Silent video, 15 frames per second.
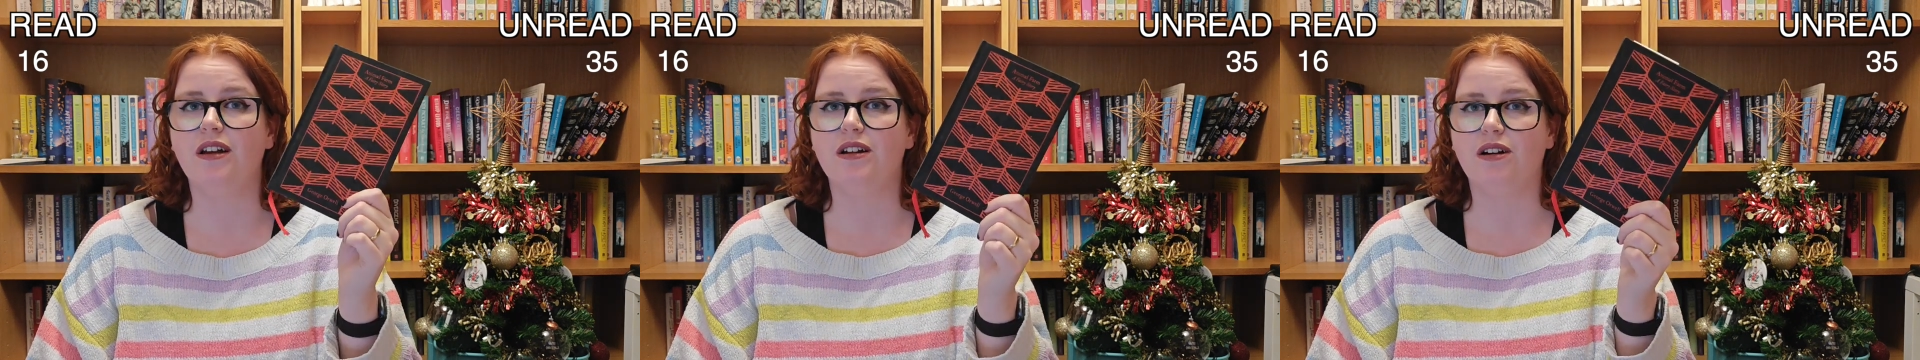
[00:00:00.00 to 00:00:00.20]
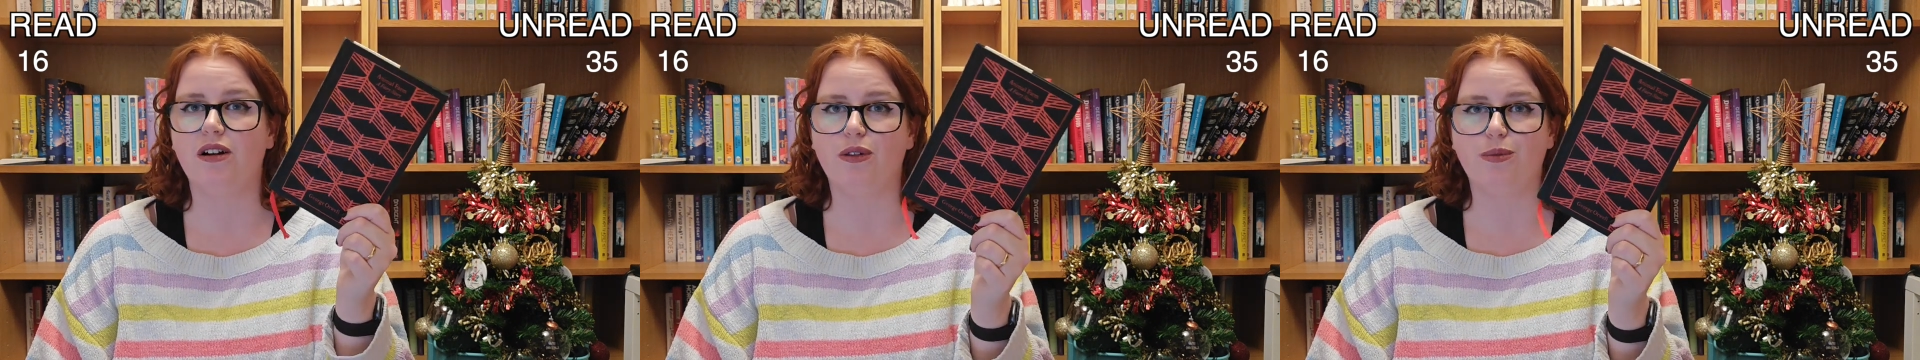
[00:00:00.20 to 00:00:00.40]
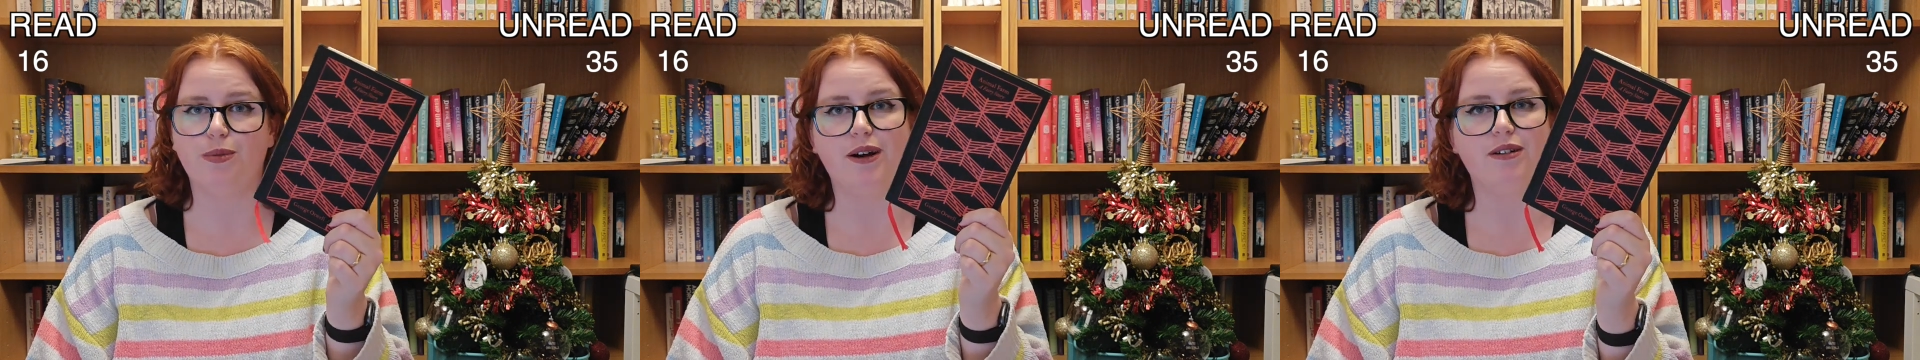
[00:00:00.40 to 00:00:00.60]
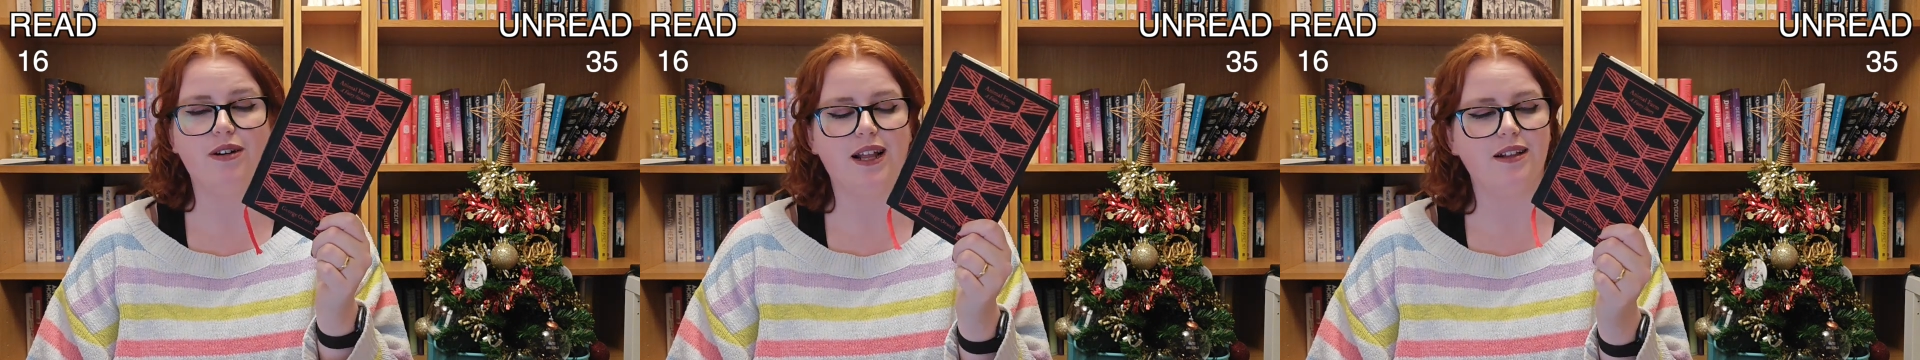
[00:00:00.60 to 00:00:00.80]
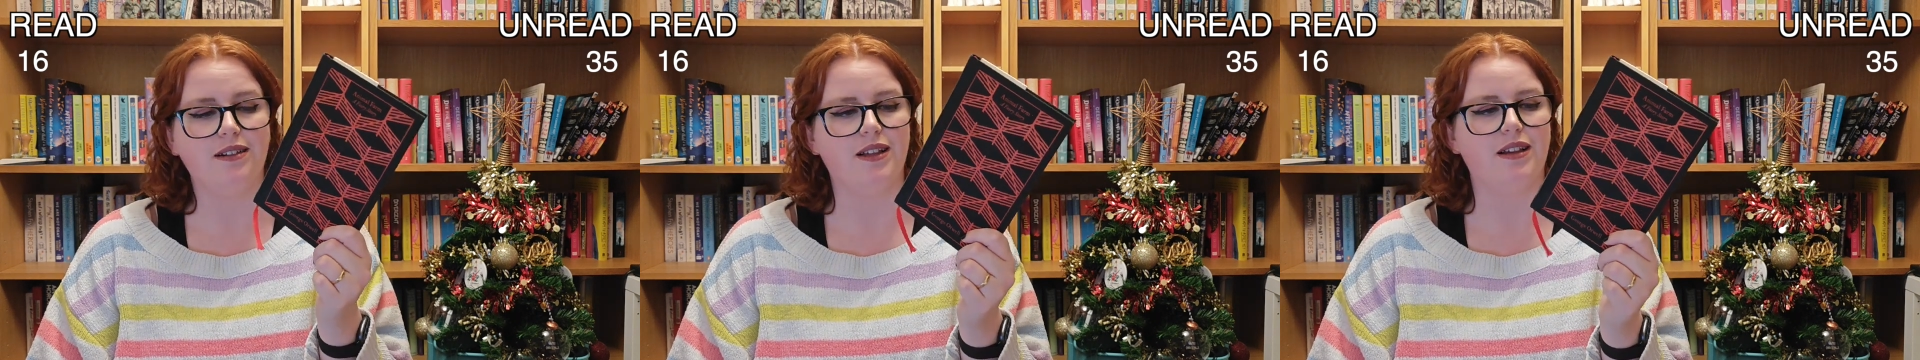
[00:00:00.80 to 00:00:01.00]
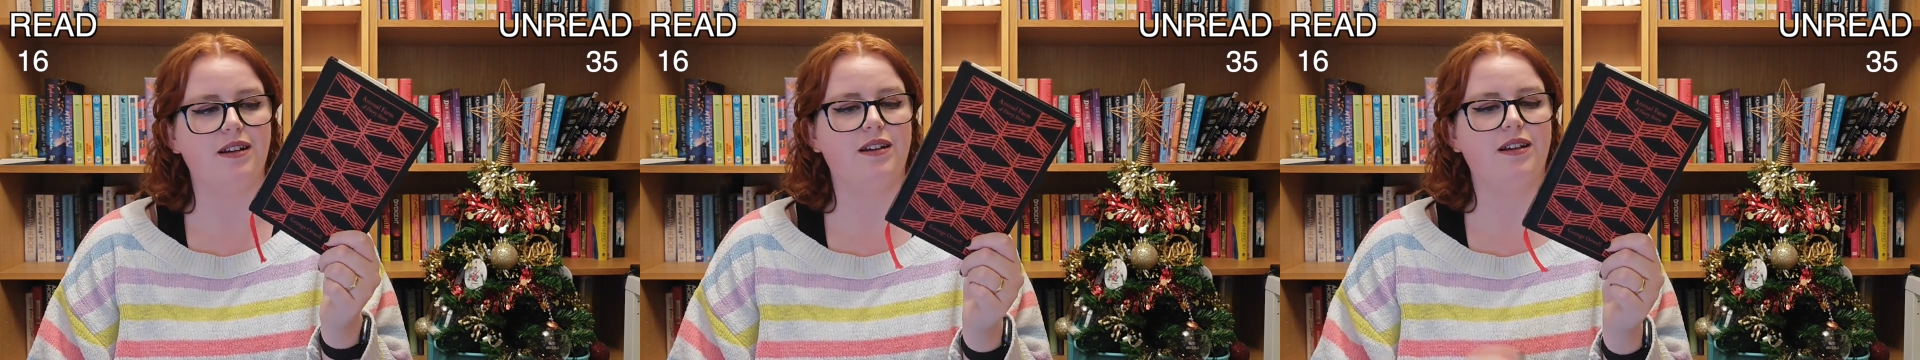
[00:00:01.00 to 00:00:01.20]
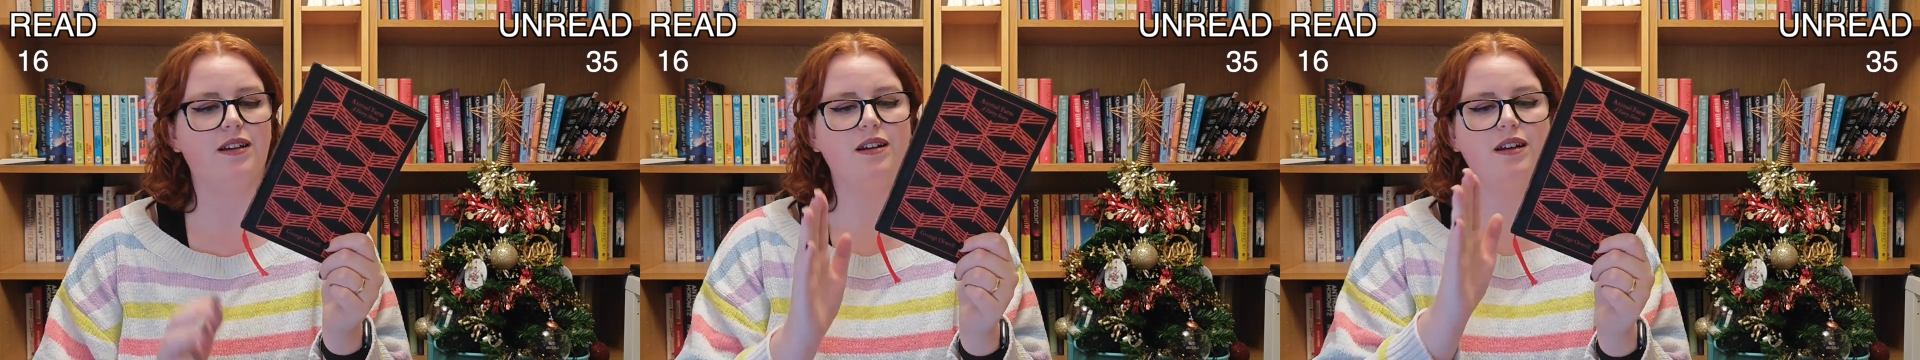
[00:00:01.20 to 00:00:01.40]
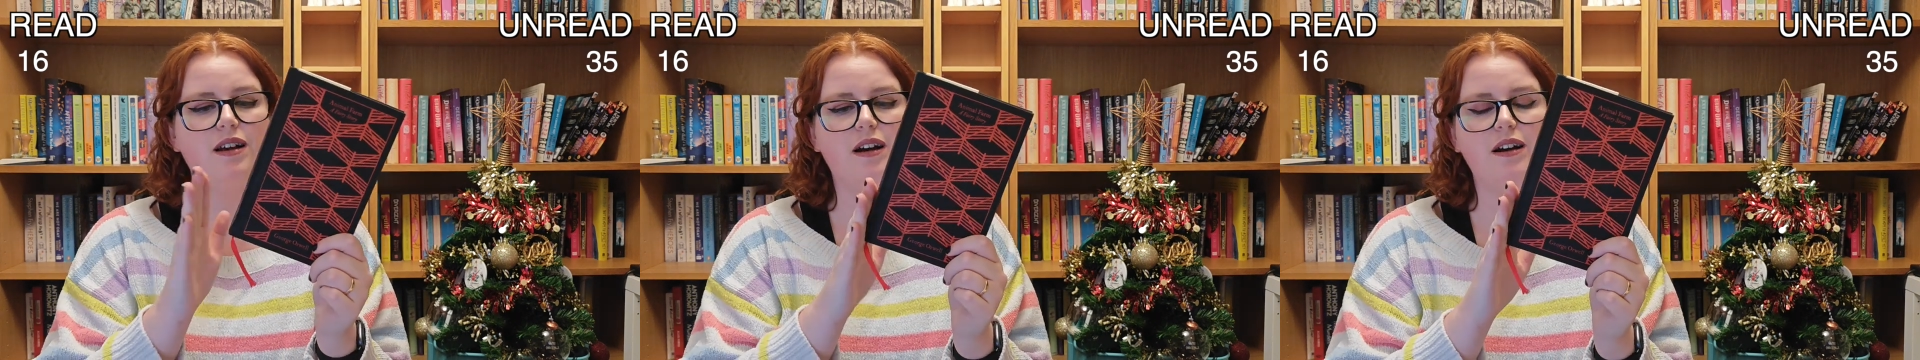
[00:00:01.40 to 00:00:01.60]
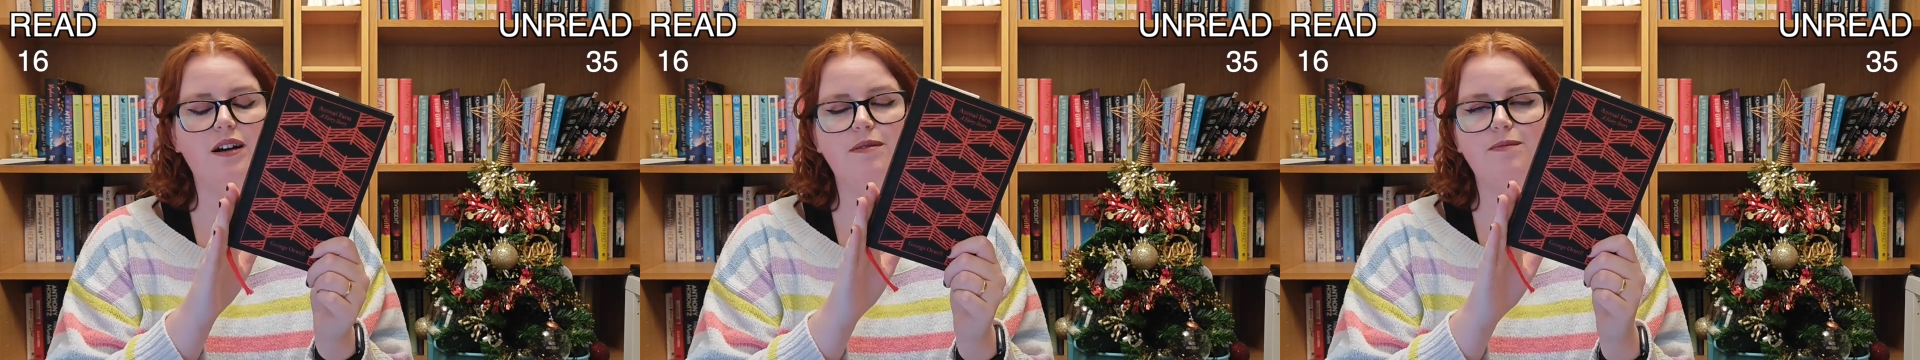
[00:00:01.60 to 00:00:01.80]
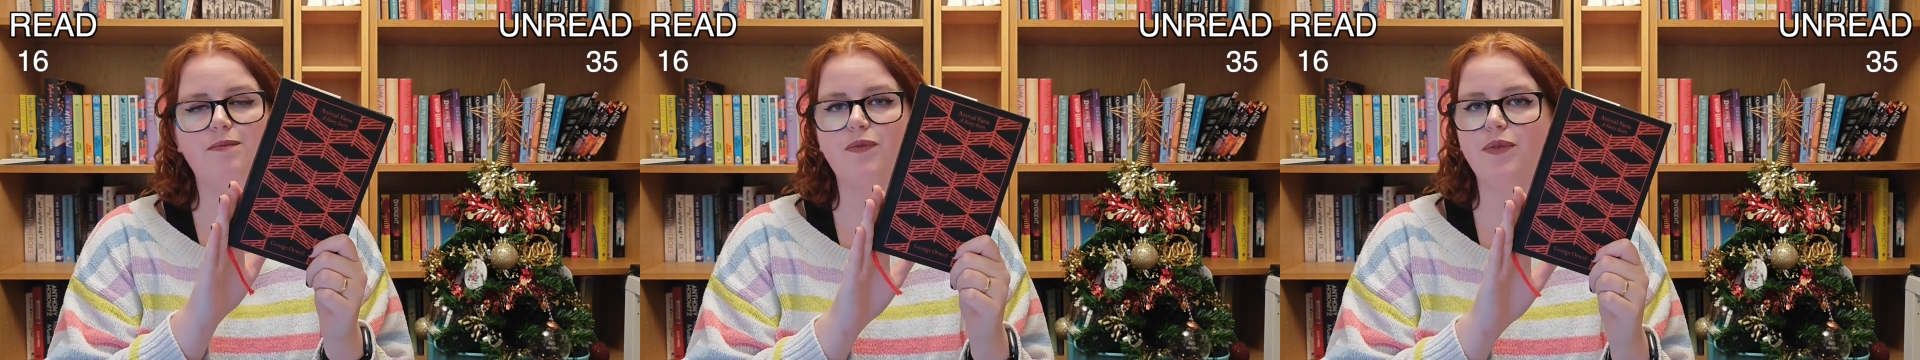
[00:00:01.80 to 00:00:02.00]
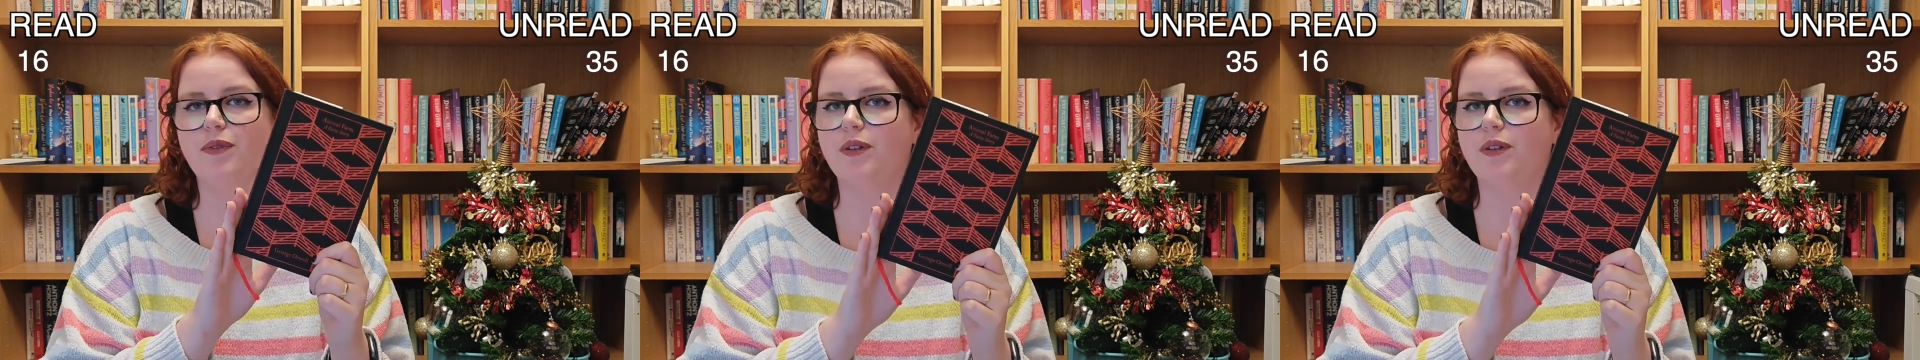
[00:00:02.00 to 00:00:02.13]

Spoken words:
cloth-bound classic of